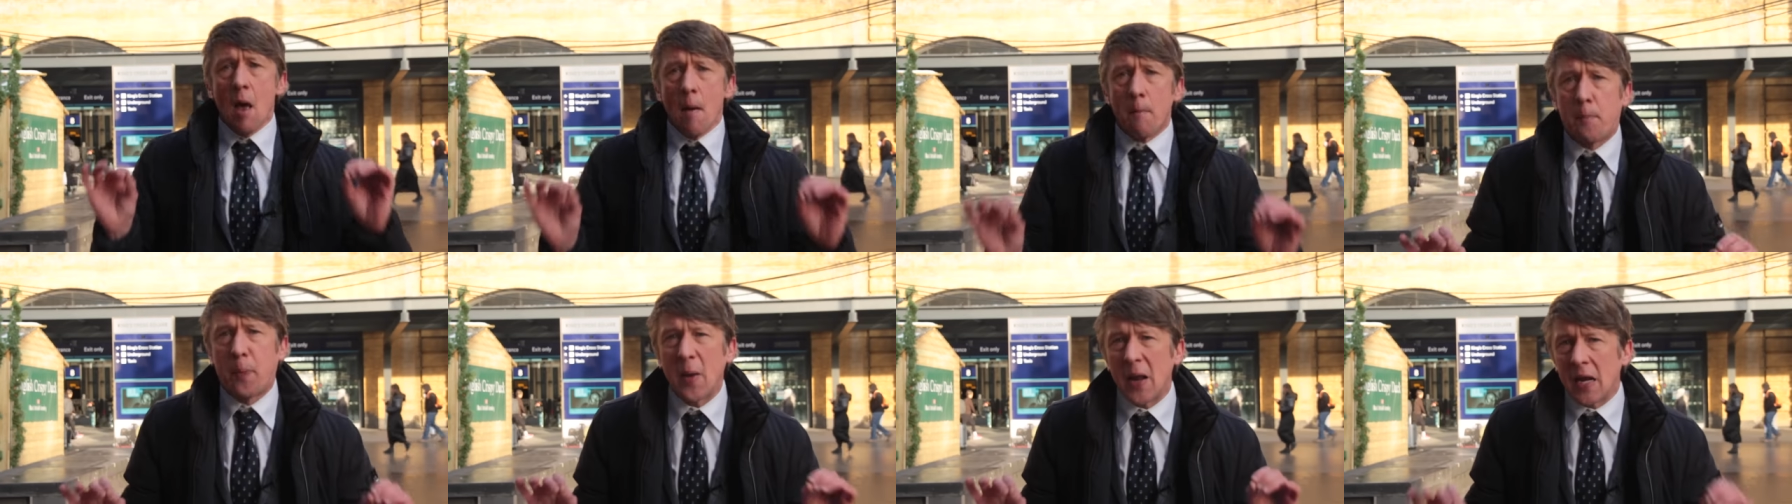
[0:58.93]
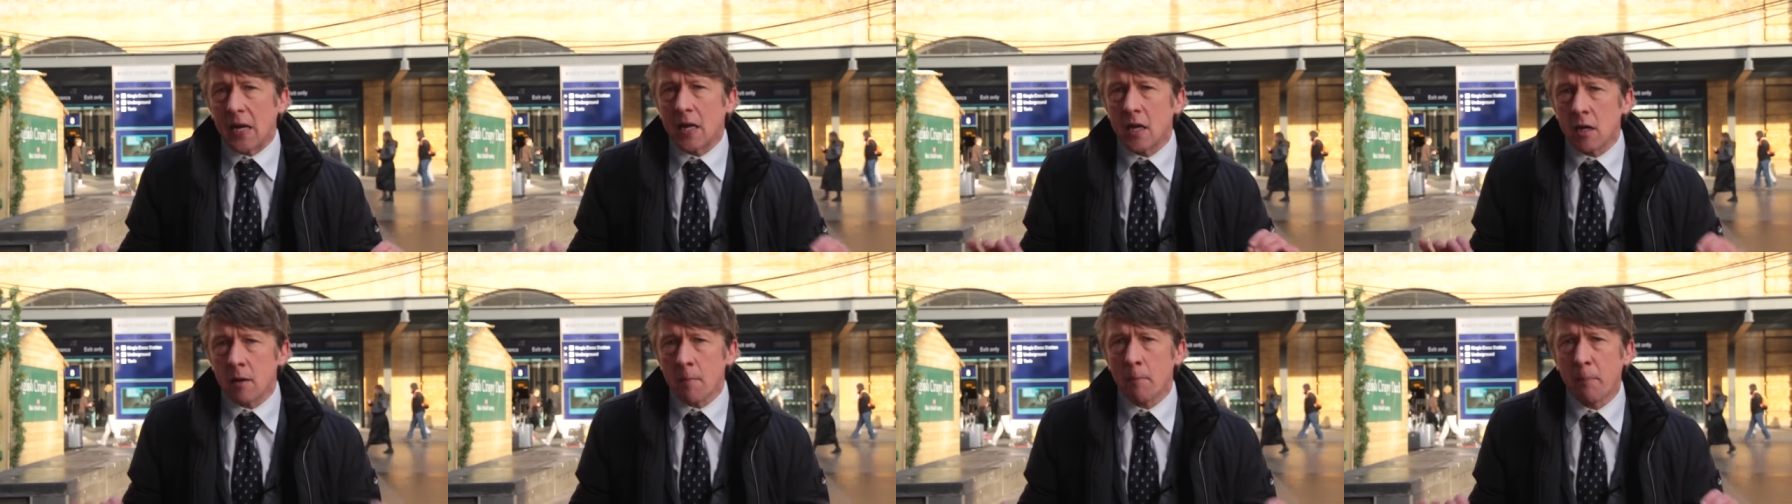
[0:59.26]

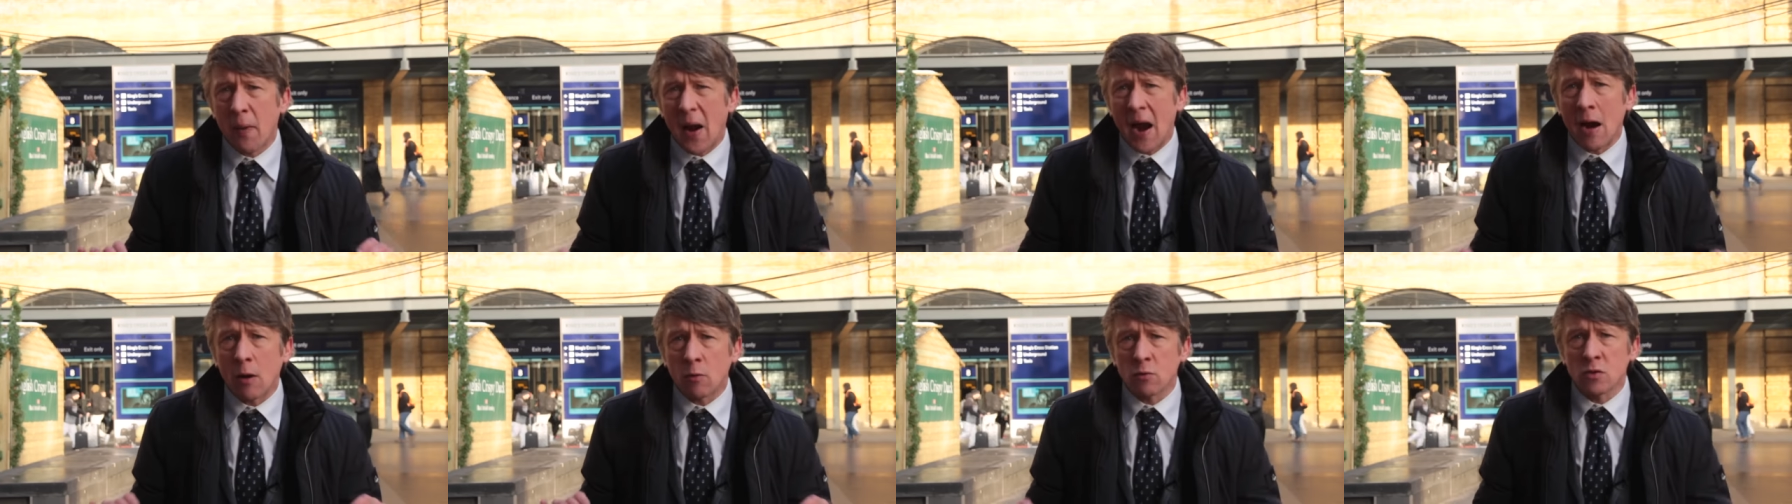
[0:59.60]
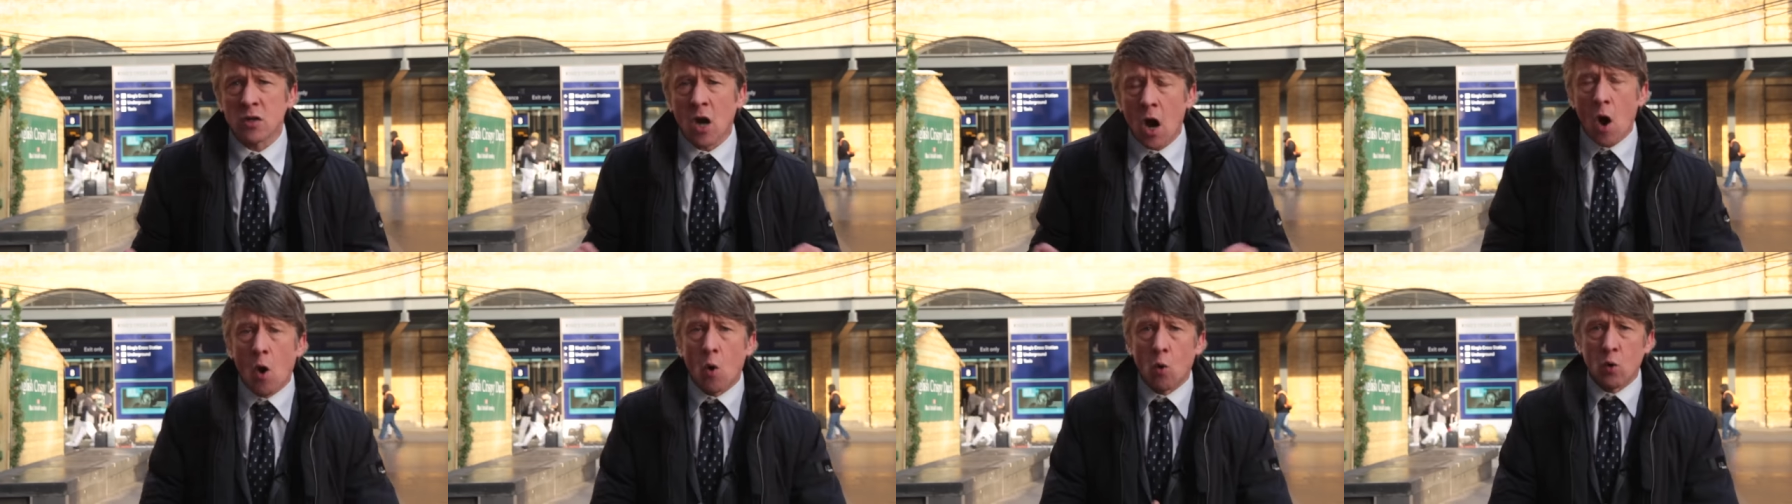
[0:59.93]
billion
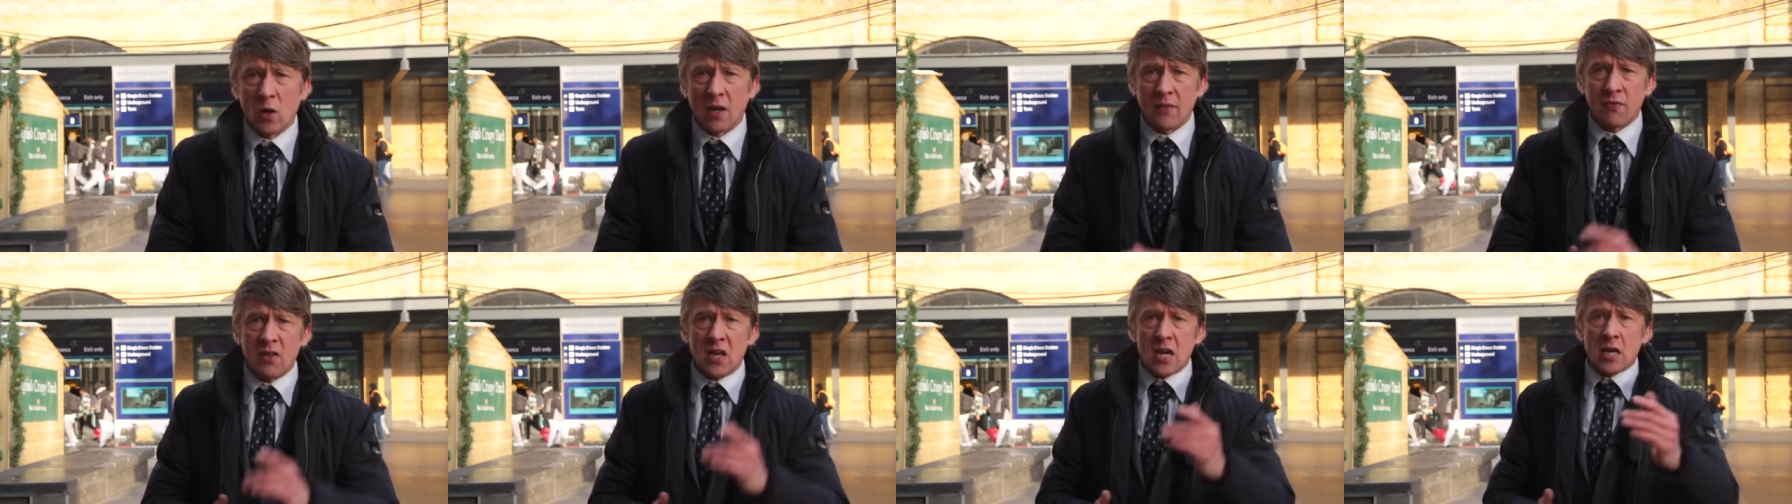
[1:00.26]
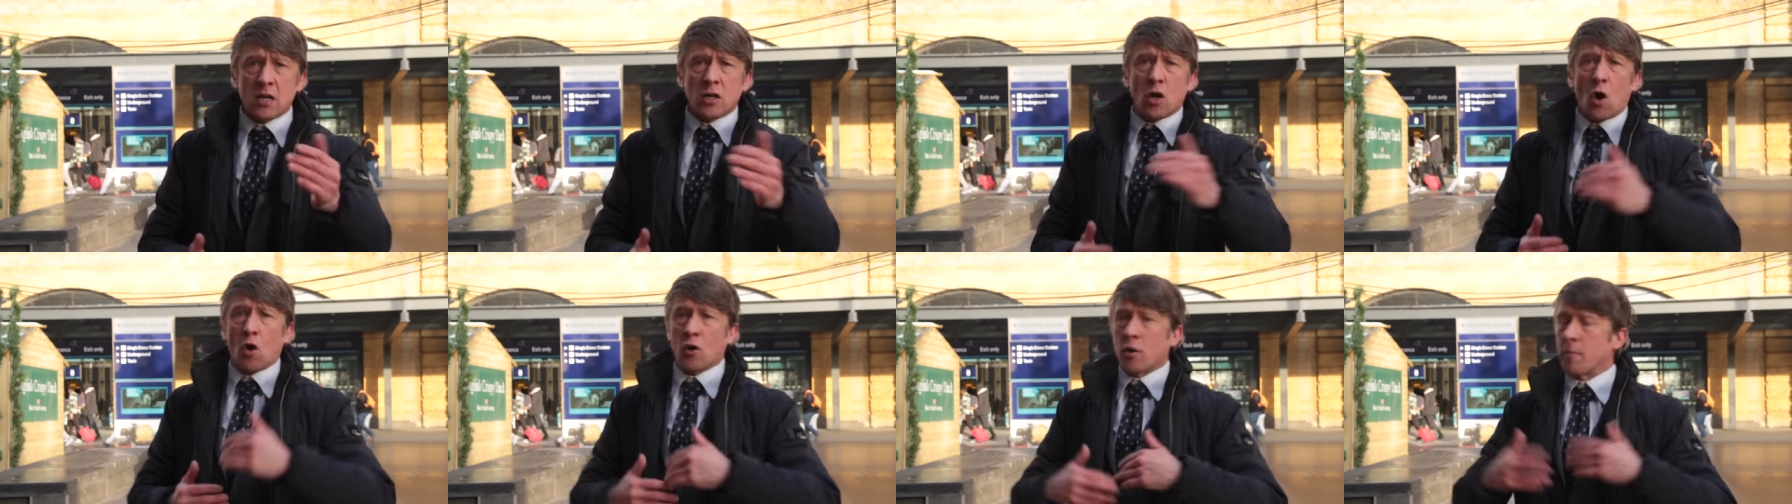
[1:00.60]
hole in the
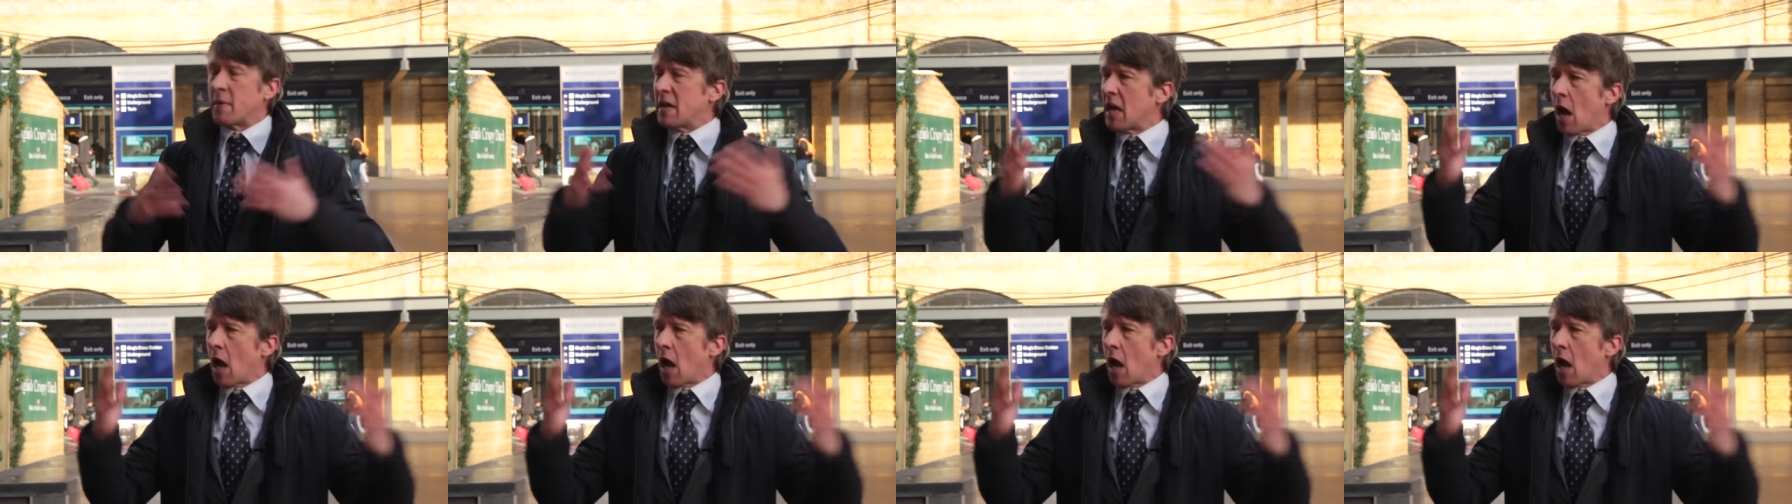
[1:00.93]
economy